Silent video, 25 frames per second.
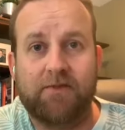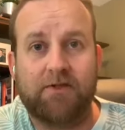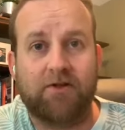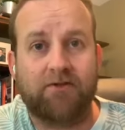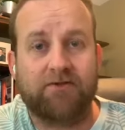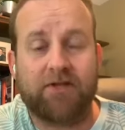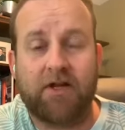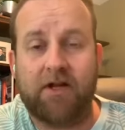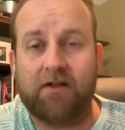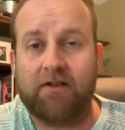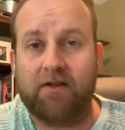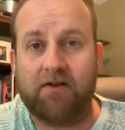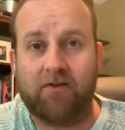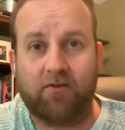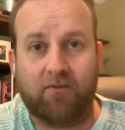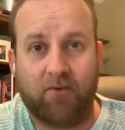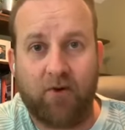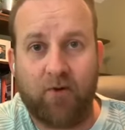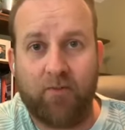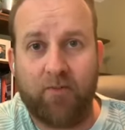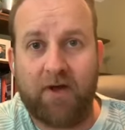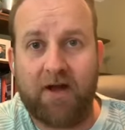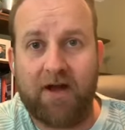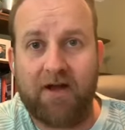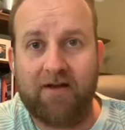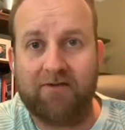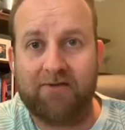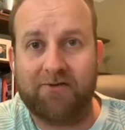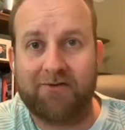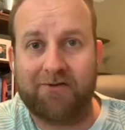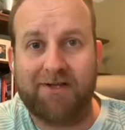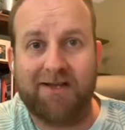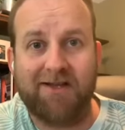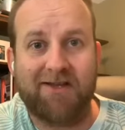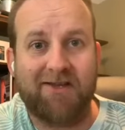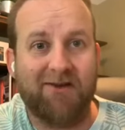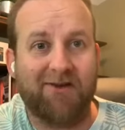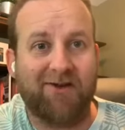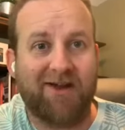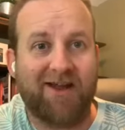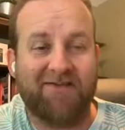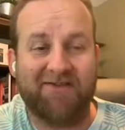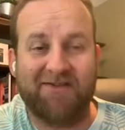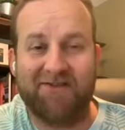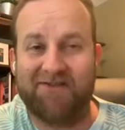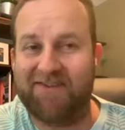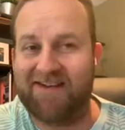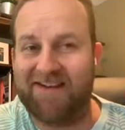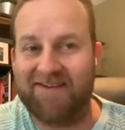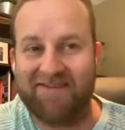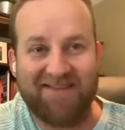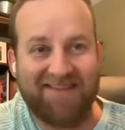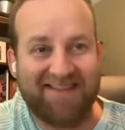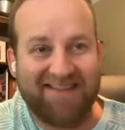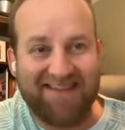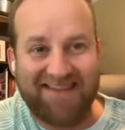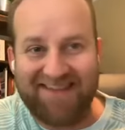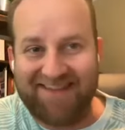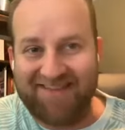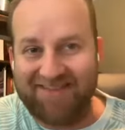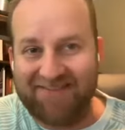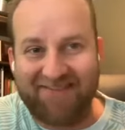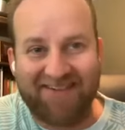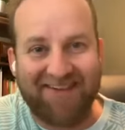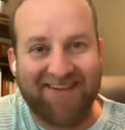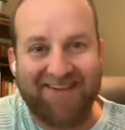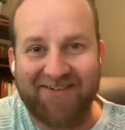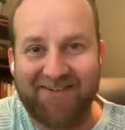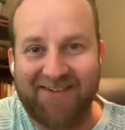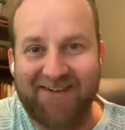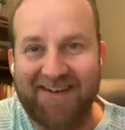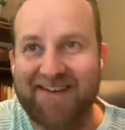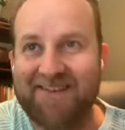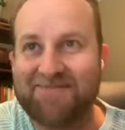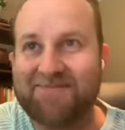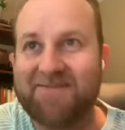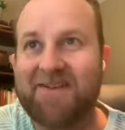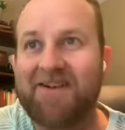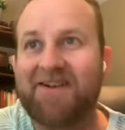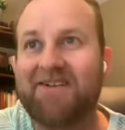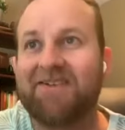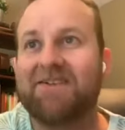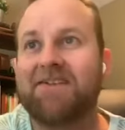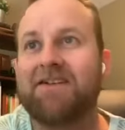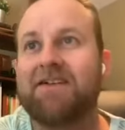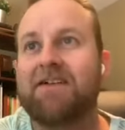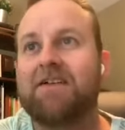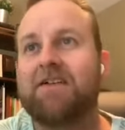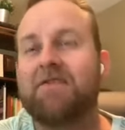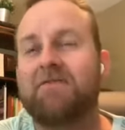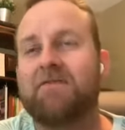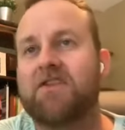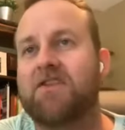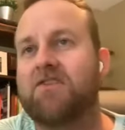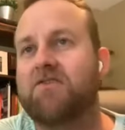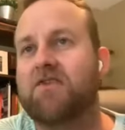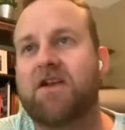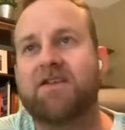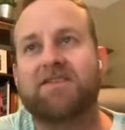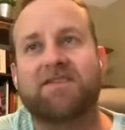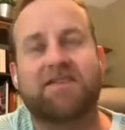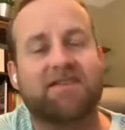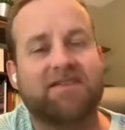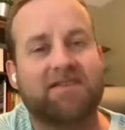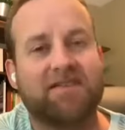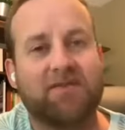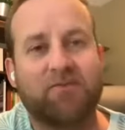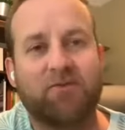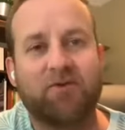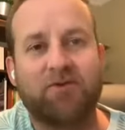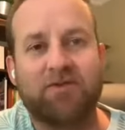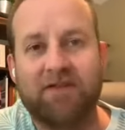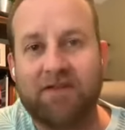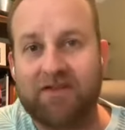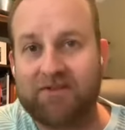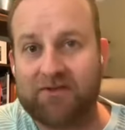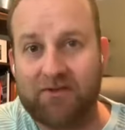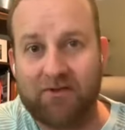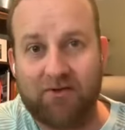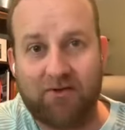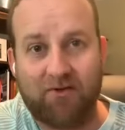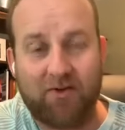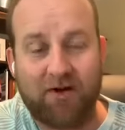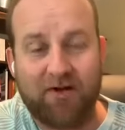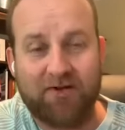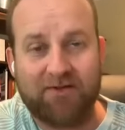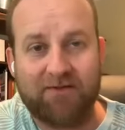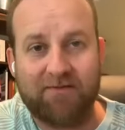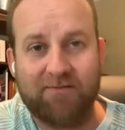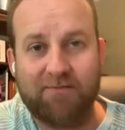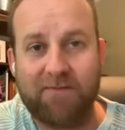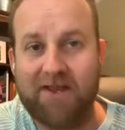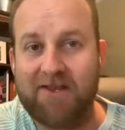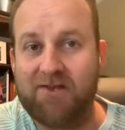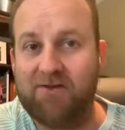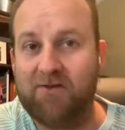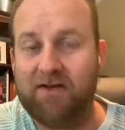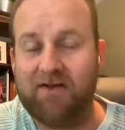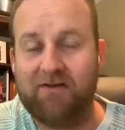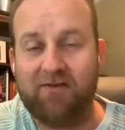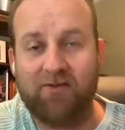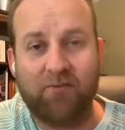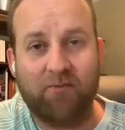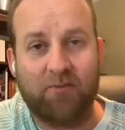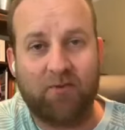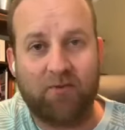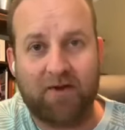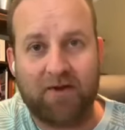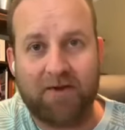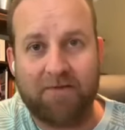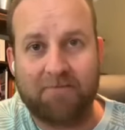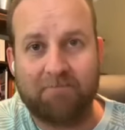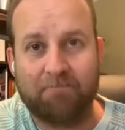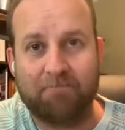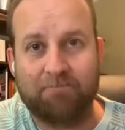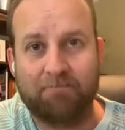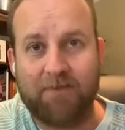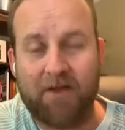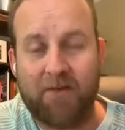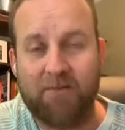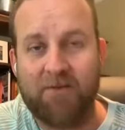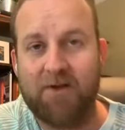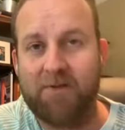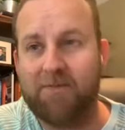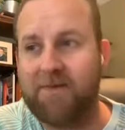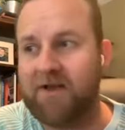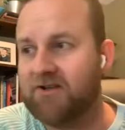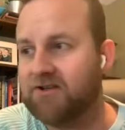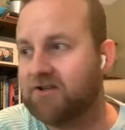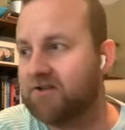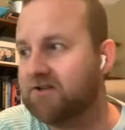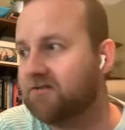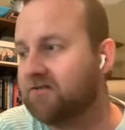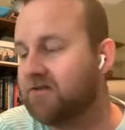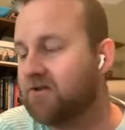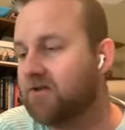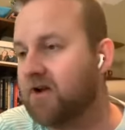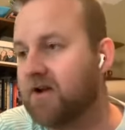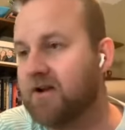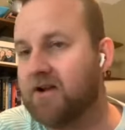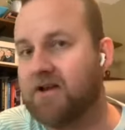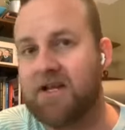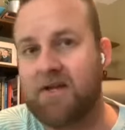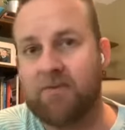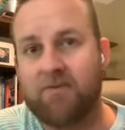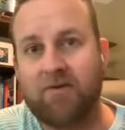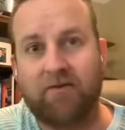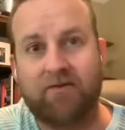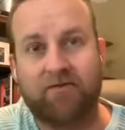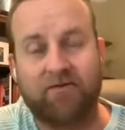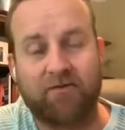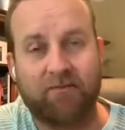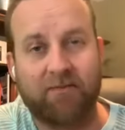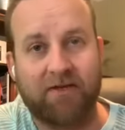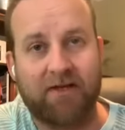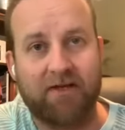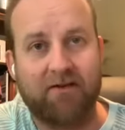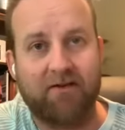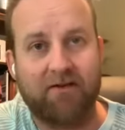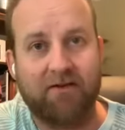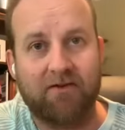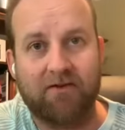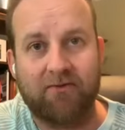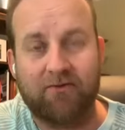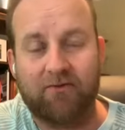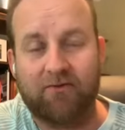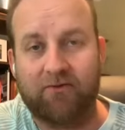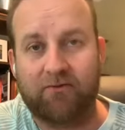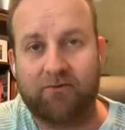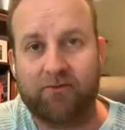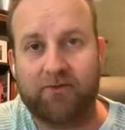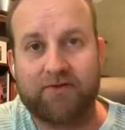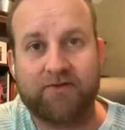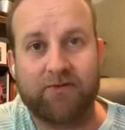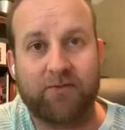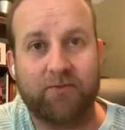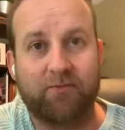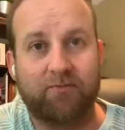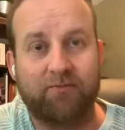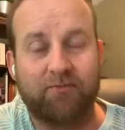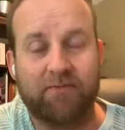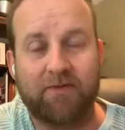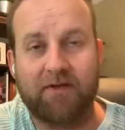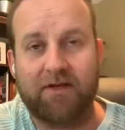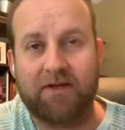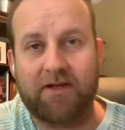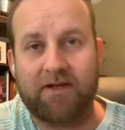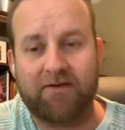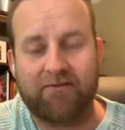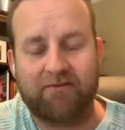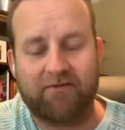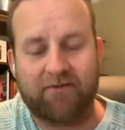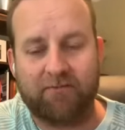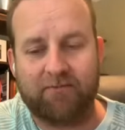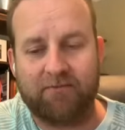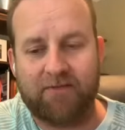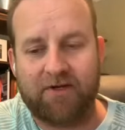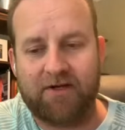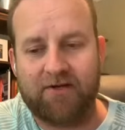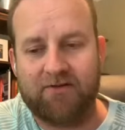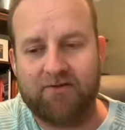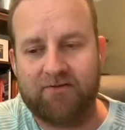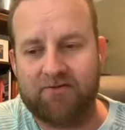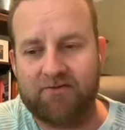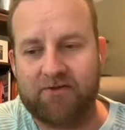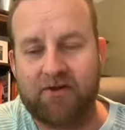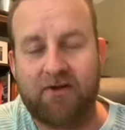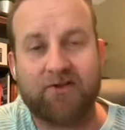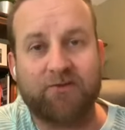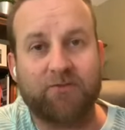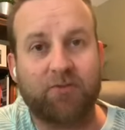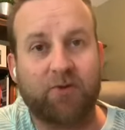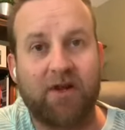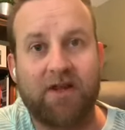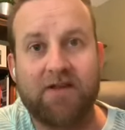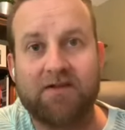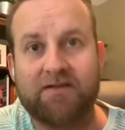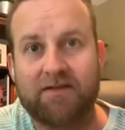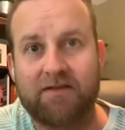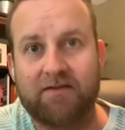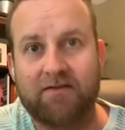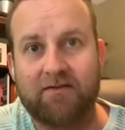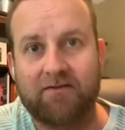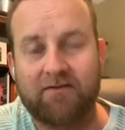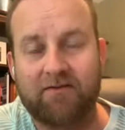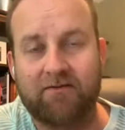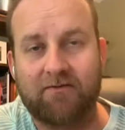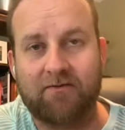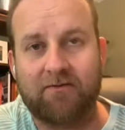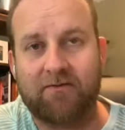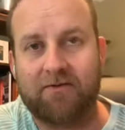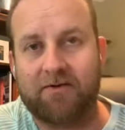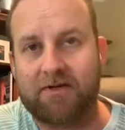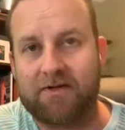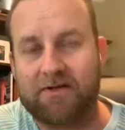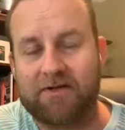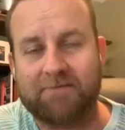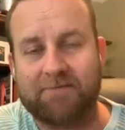don't talk like a robot or like you have to fit everything into one email. You ask a simple yes or no question and you get to the point. Imagine if you got an email from like Russell, from Charles Branson, or